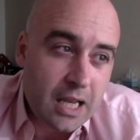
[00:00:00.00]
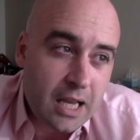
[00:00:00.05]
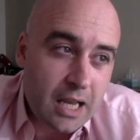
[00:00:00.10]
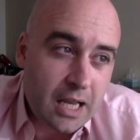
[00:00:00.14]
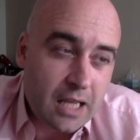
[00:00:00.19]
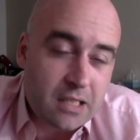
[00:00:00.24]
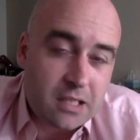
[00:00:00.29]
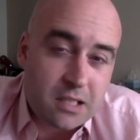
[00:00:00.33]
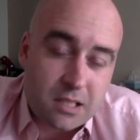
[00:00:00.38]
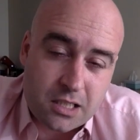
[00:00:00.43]

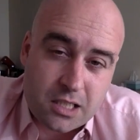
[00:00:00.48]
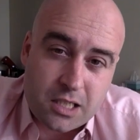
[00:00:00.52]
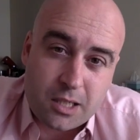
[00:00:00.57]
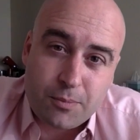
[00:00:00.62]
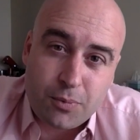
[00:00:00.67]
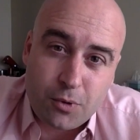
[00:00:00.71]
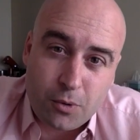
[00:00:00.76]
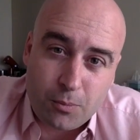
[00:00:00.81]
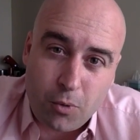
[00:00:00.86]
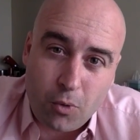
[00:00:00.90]
It's a
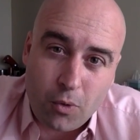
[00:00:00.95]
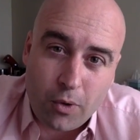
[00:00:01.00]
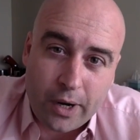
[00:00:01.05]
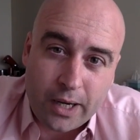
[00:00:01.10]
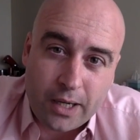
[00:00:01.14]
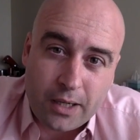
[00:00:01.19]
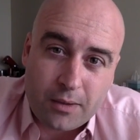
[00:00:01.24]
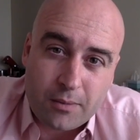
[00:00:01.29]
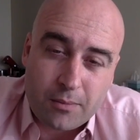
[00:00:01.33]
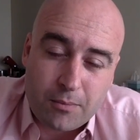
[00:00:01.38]
simple
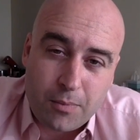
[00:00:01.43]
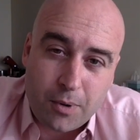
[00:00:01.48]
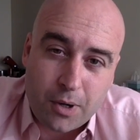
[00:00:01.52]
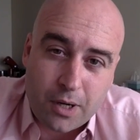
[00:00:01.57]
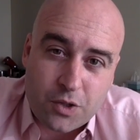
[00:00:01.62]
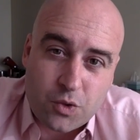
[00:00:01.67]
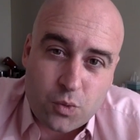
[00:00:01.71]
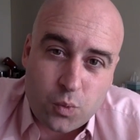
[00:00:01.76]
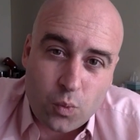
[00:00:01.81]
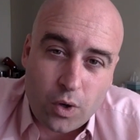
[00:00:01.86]
point,
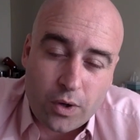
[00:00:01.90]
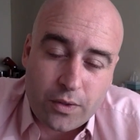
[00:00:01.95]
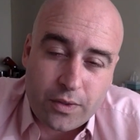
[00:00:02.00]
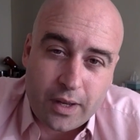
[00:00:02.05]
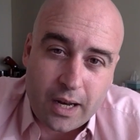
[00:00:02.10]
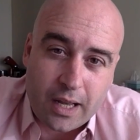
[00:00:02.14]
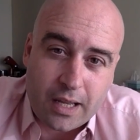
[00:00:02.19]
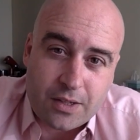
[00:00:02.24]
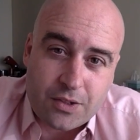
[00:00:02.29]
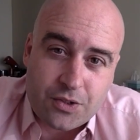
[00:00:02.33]
but it's one
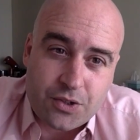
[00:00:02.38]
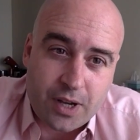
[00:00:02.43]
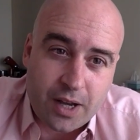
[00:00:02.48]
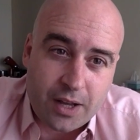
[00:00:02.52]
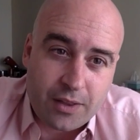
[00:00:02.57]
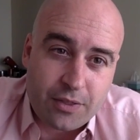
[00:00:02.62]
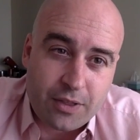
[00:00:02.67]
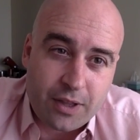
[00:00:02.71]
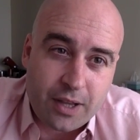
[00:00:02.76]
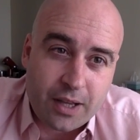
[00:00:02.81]
that has,
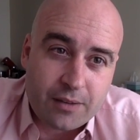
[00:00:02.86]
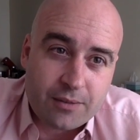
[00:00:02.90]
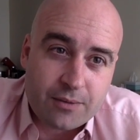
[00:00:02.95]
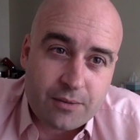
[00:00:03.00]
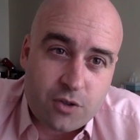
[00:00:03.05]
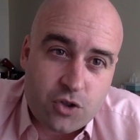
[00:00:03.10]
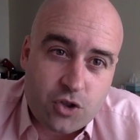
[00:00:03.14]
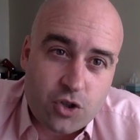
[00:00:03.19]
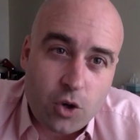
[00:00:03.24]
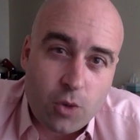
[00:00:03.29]
I think,
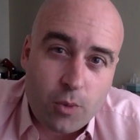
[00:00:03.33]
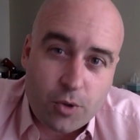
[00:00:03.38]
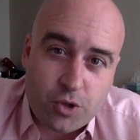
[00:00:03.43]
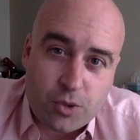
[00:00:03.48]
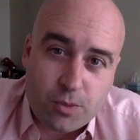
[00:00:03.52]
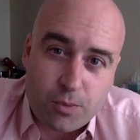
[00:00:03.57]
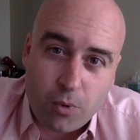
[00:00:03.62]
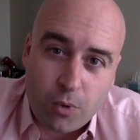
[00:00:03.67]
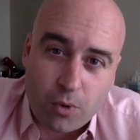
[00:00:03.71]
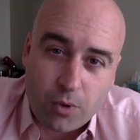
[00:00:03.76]
so
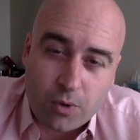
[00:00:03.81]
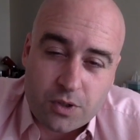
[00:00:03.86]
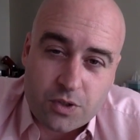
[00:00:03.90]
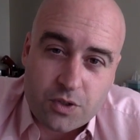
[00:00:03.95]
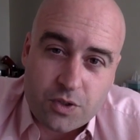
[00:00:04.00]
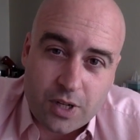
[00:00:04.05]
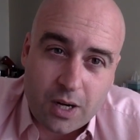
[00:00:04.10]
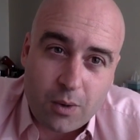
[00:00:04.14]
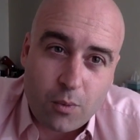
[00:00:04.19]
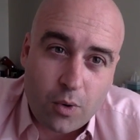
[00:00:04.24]
much
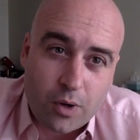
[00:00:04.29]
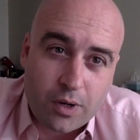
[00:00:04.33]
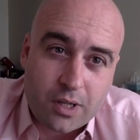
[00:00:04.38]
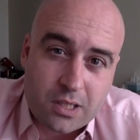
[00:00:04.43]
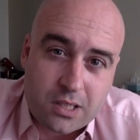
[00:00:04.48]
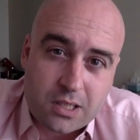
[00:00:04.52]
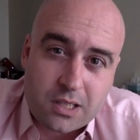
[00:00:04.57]
importance that I wanted to